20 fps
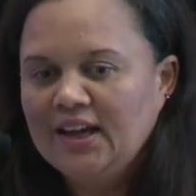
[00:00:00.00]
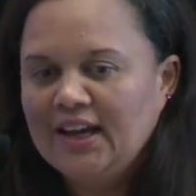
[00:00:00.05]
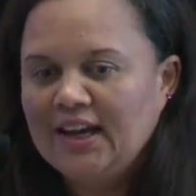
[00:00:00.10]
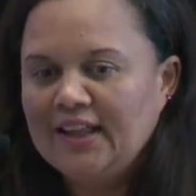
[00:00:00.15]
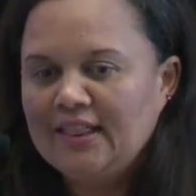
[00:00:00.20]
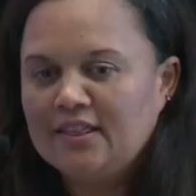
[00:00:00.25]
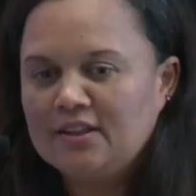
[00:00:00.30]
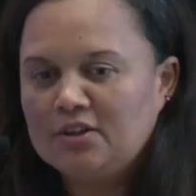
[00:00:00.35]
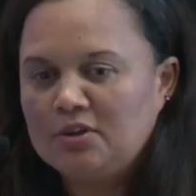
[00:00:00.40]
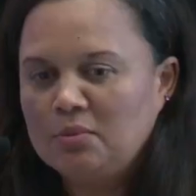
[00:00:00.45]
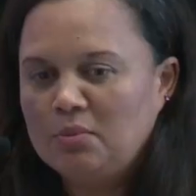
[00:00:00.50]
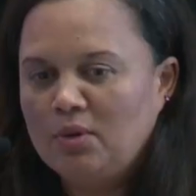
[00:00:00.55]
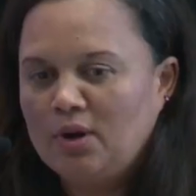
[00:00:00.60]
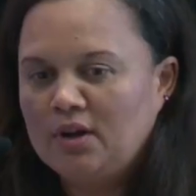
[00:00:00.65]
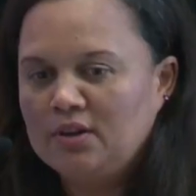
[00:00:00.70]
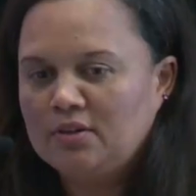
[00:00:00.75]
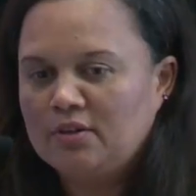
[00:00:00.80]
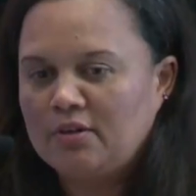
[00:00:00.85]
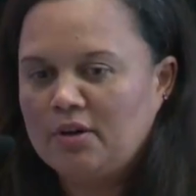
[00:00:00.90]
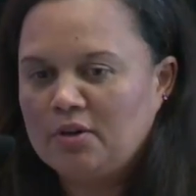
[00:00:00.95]
And the
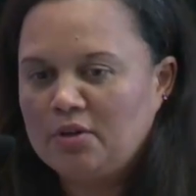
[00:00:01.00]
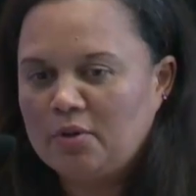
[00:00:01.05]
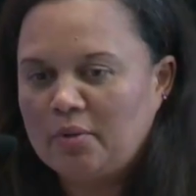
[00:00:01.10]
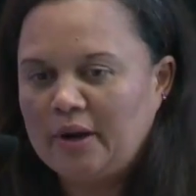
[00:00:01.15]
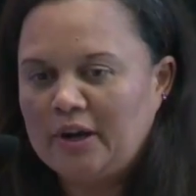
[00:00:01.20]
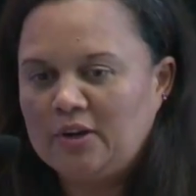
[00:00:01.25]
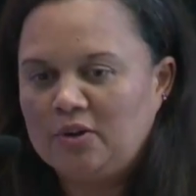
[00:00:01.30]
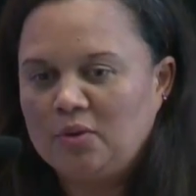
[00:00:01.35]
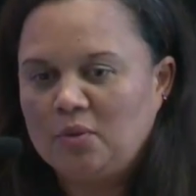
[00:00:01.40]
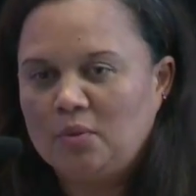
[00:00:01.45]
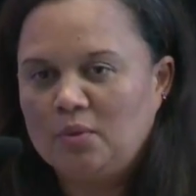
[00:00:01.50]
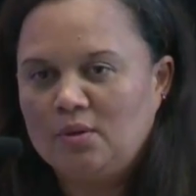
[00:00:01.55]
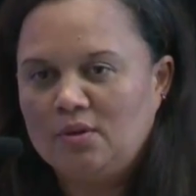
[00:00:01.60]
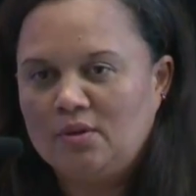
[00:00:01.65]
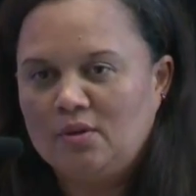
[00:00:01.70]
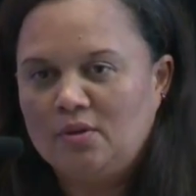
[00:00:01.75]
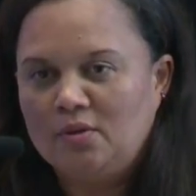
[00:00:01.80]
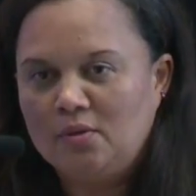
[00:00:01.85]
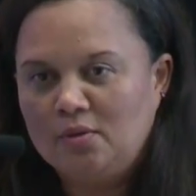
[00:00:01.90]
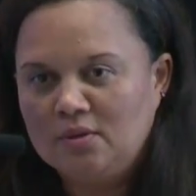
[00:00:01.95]
demand growth rate
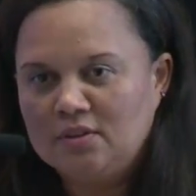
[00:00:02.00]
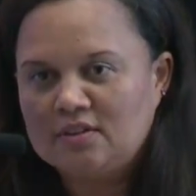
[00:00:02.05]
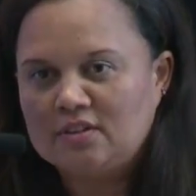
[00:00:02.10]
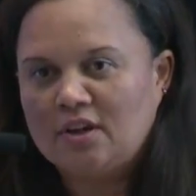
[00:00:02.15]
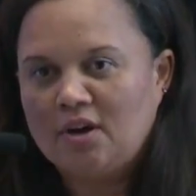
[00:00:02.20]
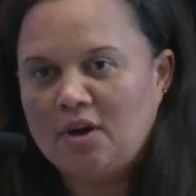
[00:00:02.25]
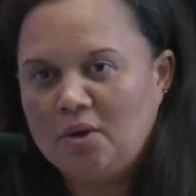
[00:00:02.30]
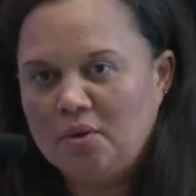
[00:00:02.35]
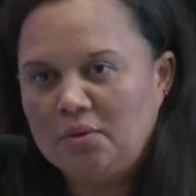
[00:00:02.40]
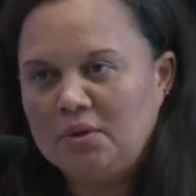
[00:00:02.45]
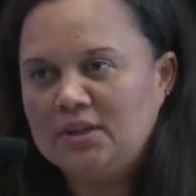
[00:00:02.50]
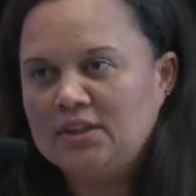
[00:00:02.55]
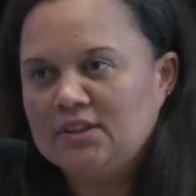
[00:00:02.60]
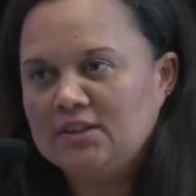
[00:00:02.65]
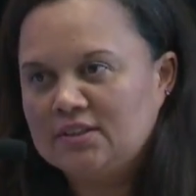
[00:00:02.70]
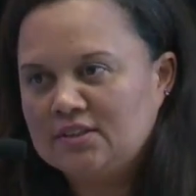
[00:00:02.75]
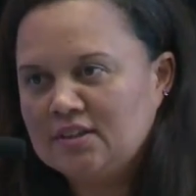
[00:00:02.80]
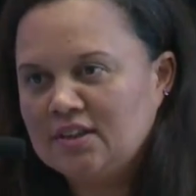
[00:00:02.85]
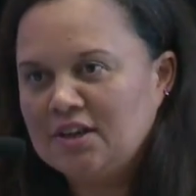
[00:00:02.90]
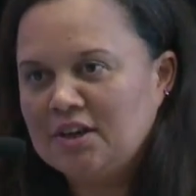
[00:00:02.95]
will also only
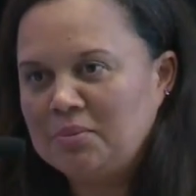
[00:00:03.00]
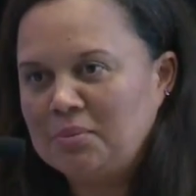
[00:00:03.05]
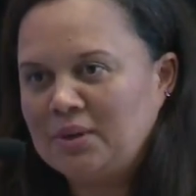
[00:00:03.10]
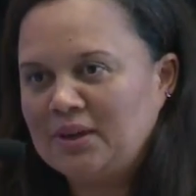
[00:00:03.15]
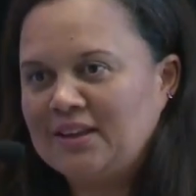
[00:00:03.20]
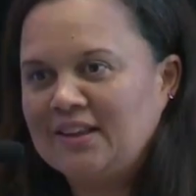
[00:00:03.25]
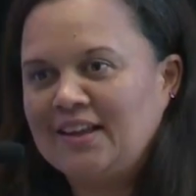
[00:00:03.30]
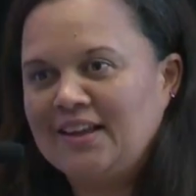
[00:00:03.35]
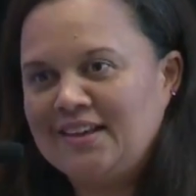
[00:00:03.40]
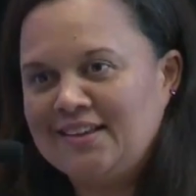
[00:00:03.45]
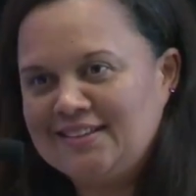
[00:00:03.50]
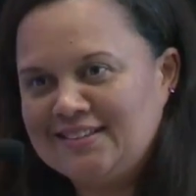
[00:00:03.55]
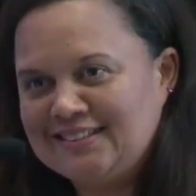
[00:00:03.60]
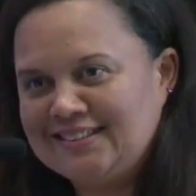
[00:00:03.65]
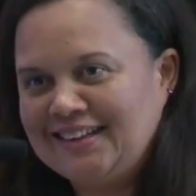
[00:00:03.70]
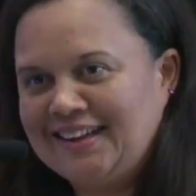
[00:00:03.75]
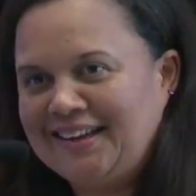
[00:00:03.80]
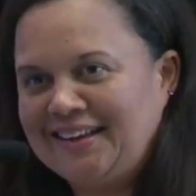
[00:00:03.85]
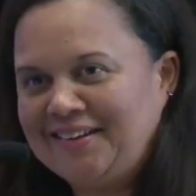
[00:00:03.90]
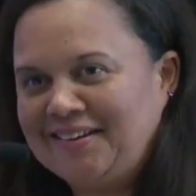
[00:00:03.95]
determine the
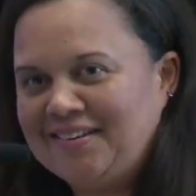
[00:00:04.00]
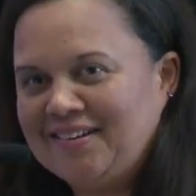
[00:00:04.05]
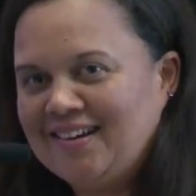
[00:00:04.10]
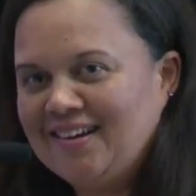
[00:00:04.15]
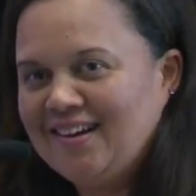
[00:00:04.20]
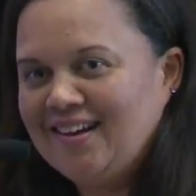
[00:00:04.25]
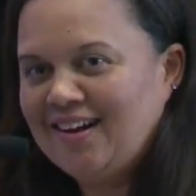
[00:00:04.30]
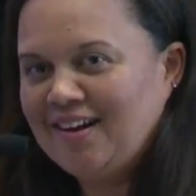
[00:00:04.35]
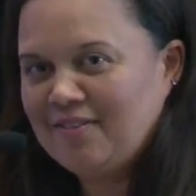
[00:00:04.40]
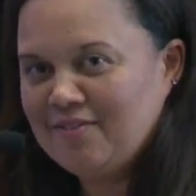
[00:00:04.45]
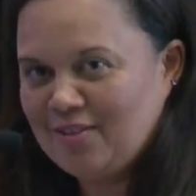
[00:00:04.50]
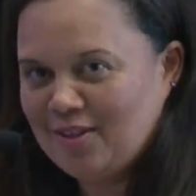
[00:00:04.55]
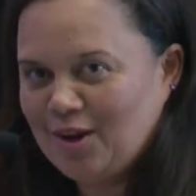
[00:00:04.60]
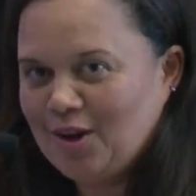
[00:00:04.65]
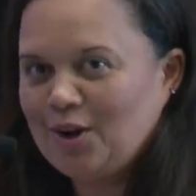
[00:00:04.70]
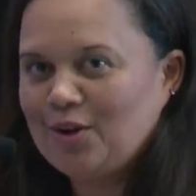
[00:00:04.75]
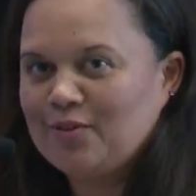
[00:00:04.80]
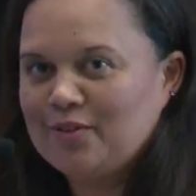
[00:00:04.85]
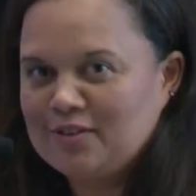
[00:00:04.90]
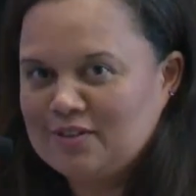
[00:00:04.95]
extent of the
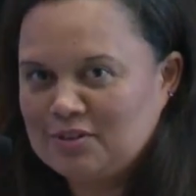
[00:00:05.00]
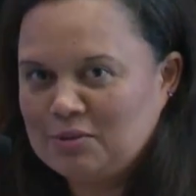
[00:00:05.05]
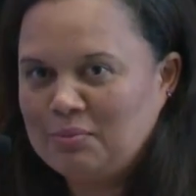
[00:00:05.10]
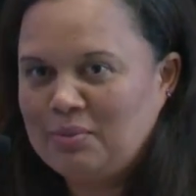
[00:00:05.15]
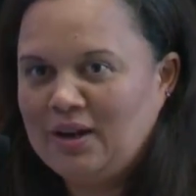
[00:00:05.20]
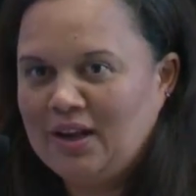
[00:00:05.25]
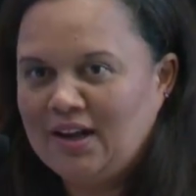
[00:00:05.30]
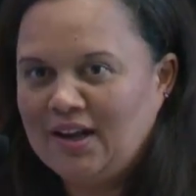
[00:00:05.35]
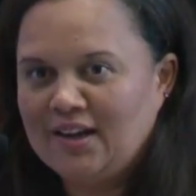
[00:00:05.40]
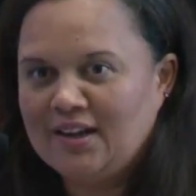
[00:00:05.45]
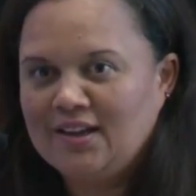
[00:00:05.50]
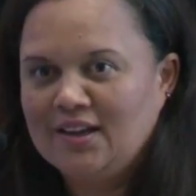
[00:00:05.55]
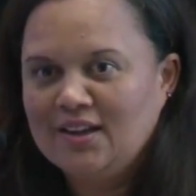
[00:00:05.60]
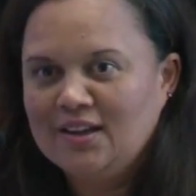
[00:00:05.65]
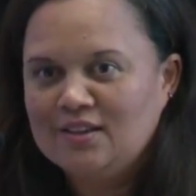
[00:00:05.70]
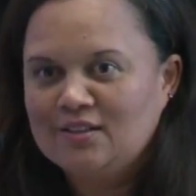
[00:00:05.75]
oversupply.